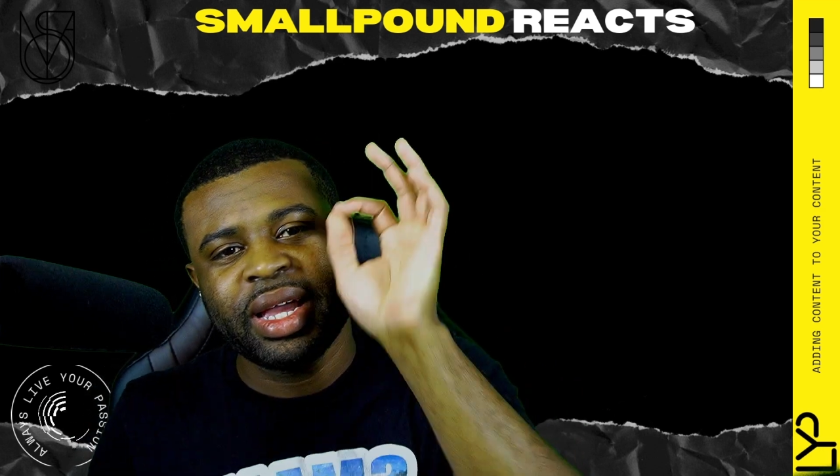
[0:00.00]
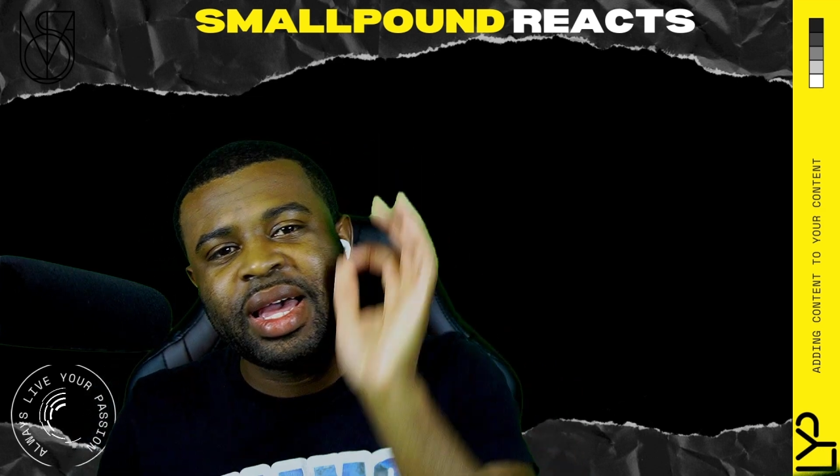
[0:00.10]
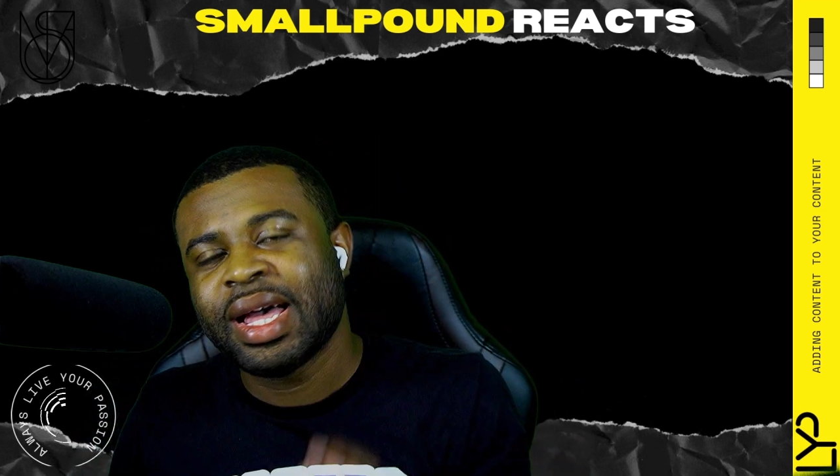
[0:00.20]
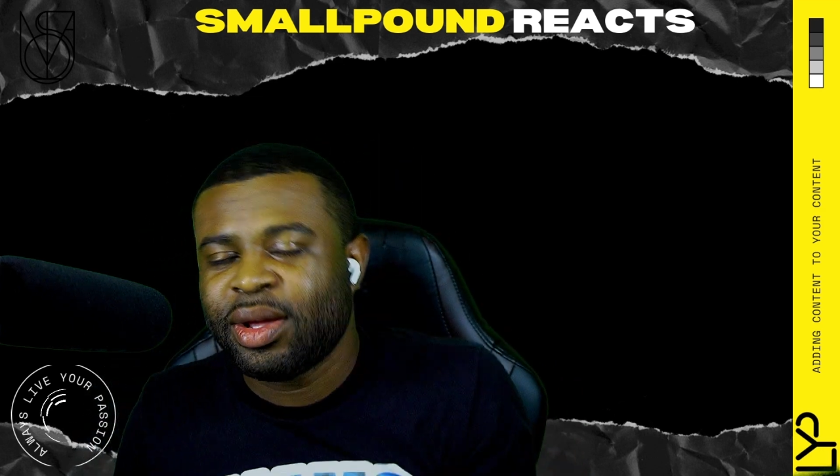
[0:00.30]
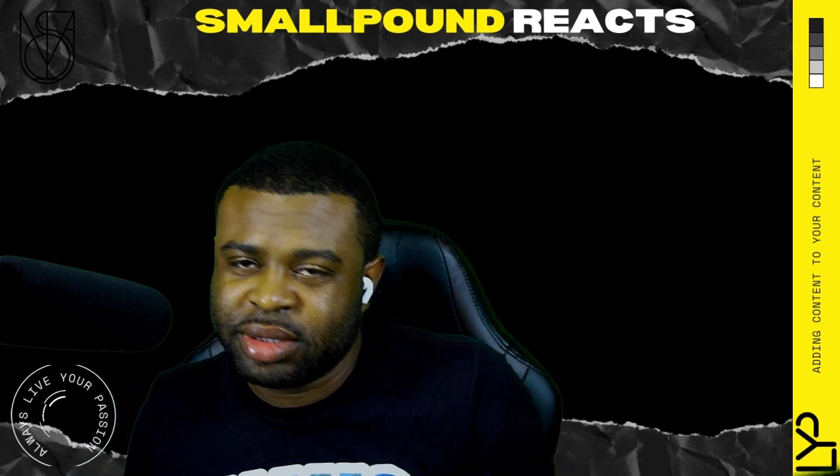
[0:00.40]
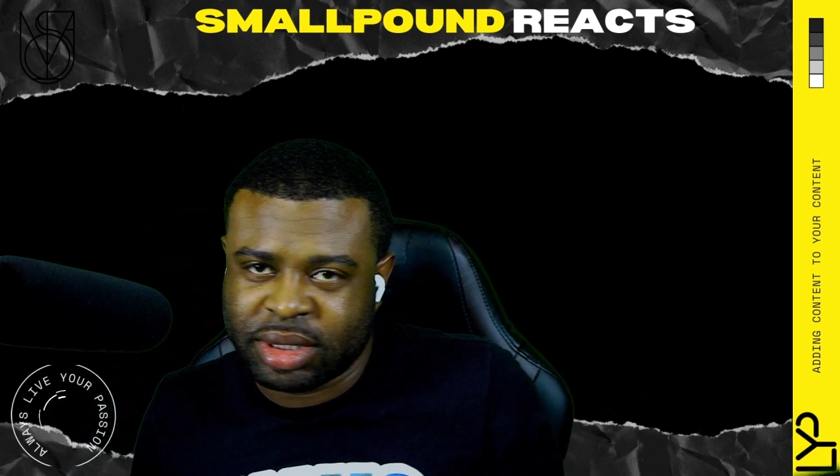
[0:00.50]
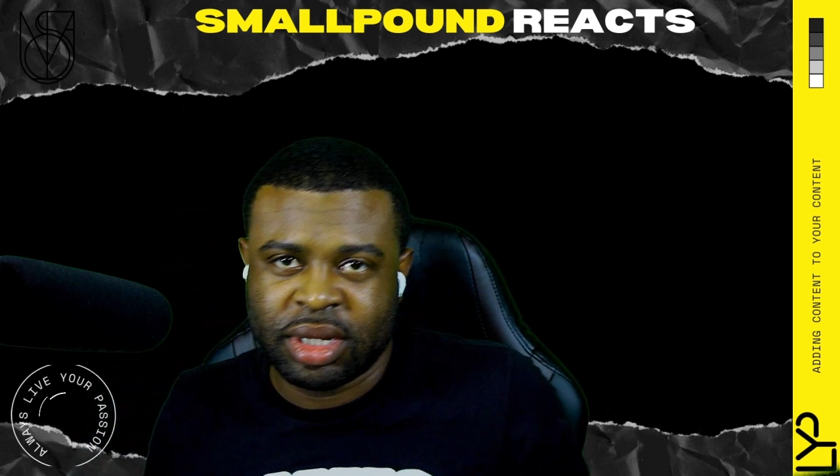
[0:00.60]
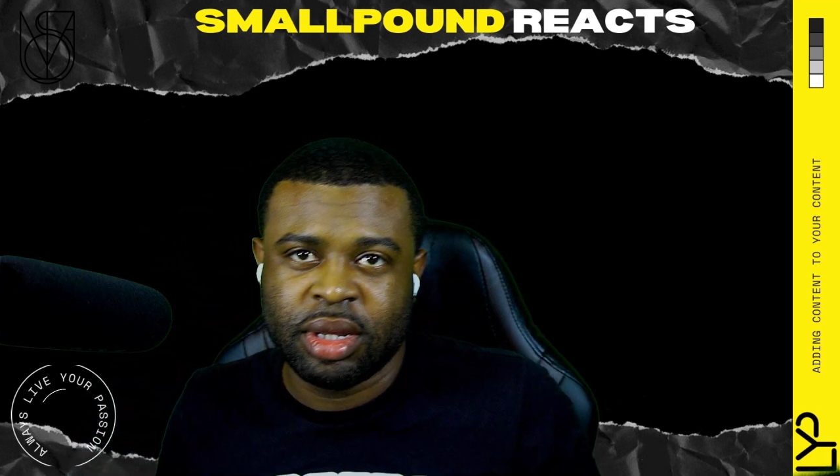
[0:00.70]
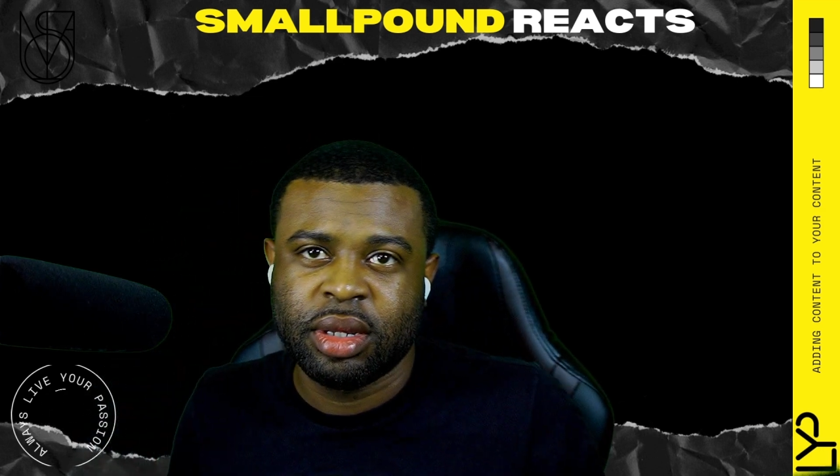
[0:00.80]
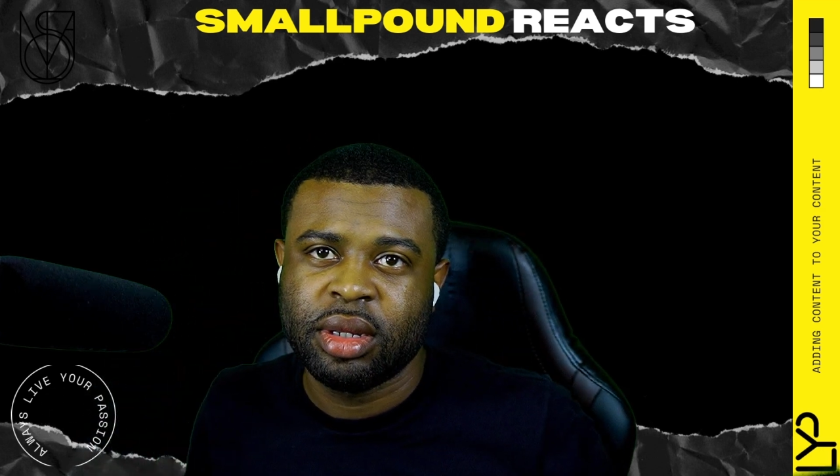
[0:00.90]
out
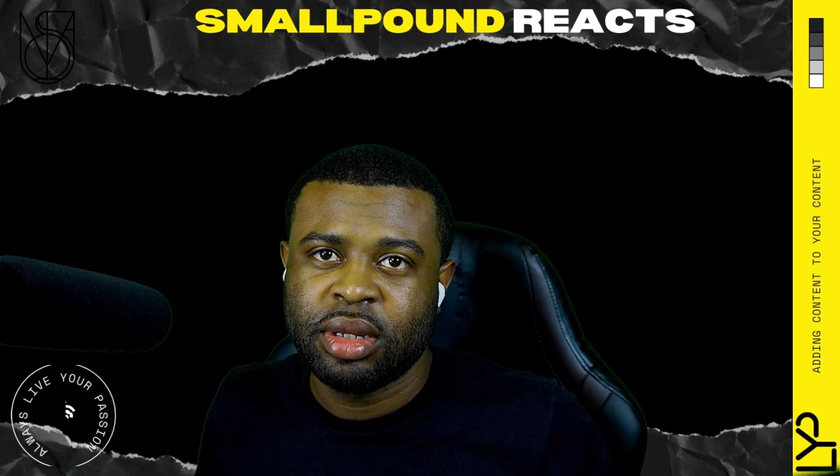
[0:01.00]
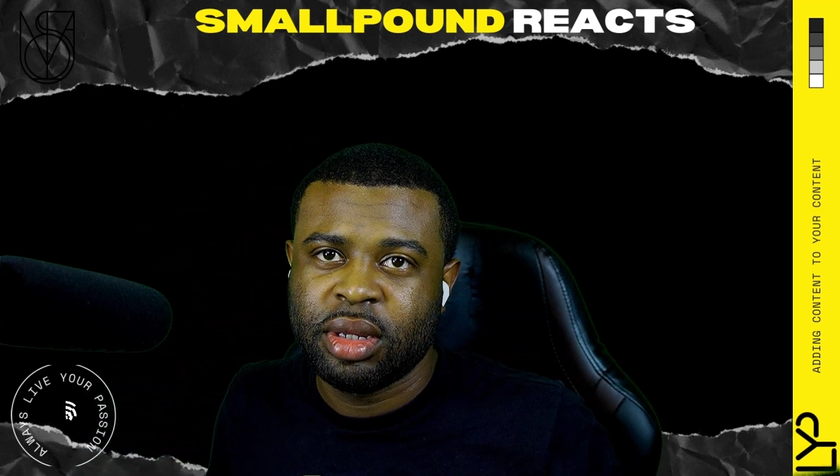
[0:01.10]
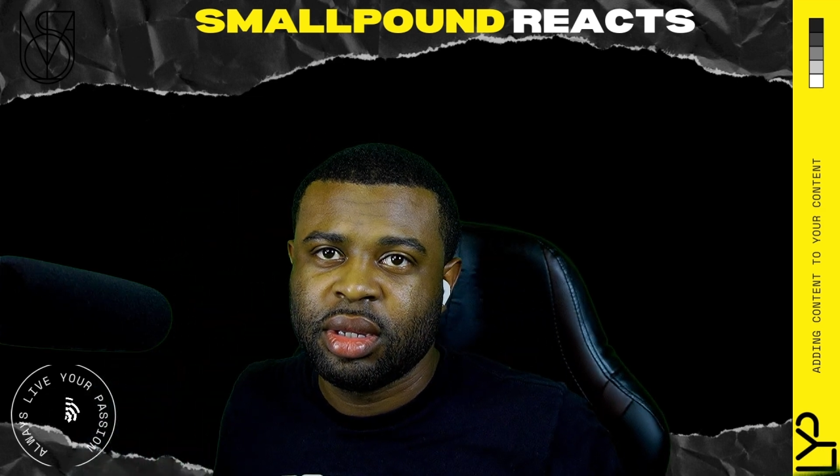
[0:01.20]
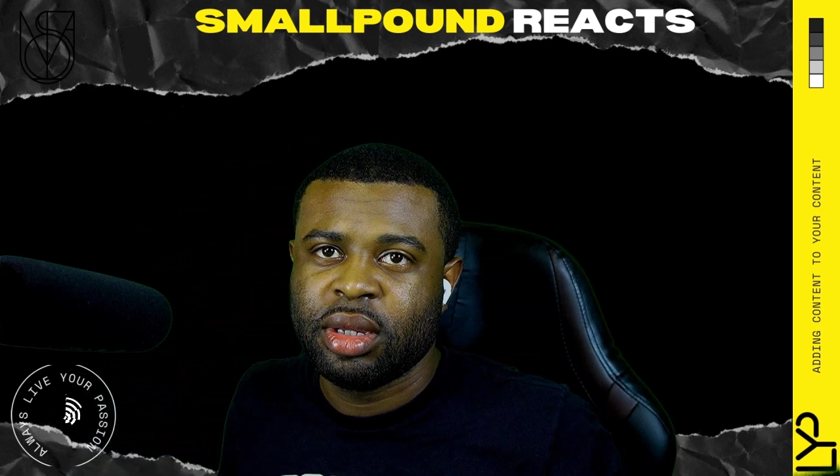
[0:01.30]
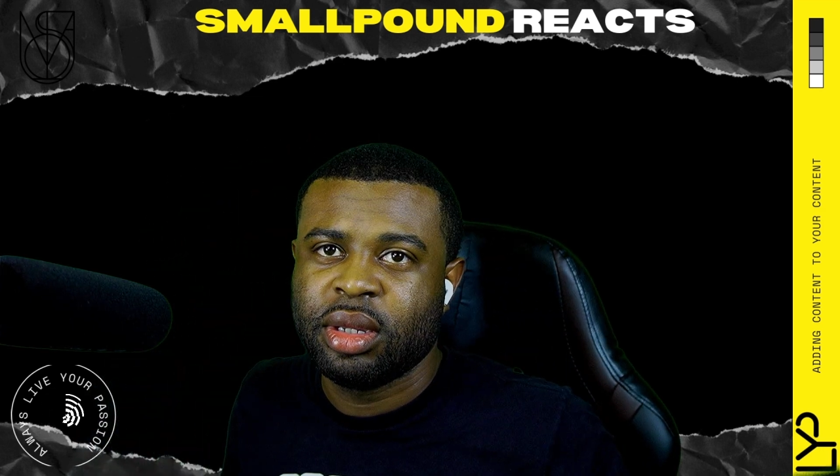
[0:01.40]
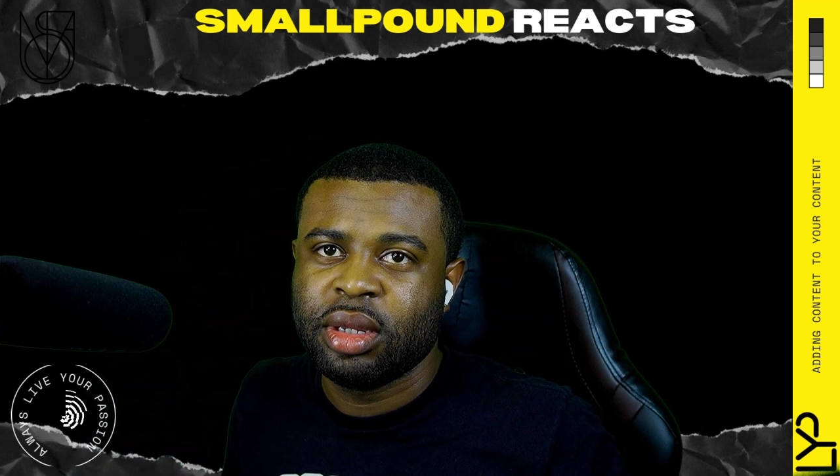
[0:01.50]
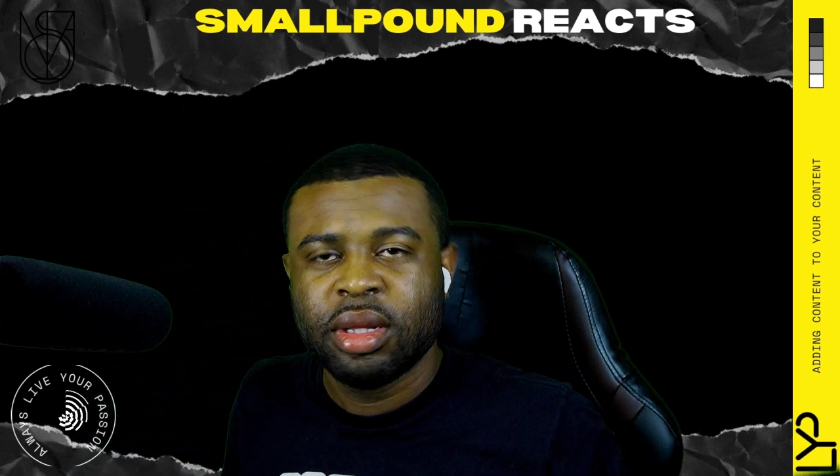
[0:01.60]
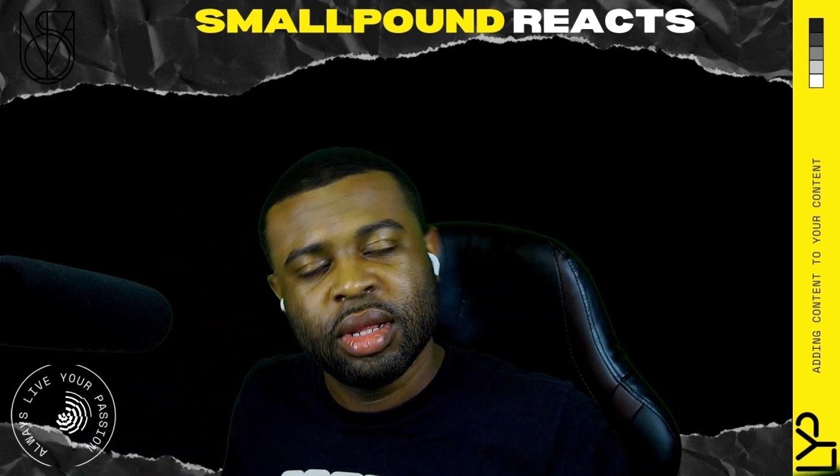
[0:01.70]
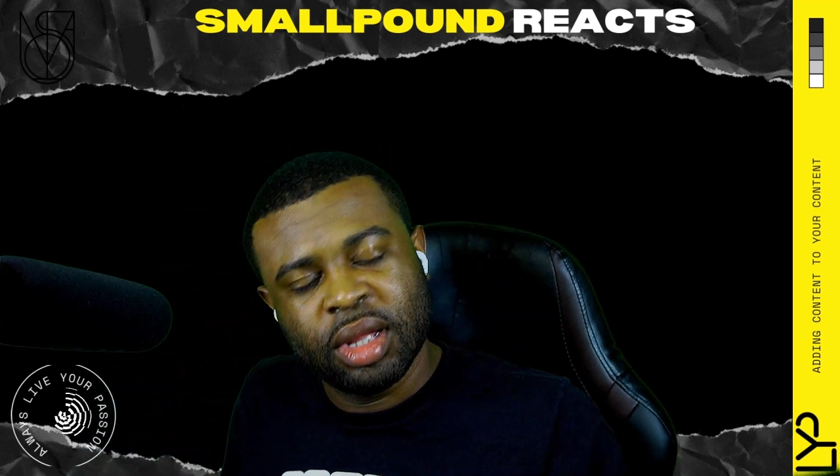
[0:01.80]
a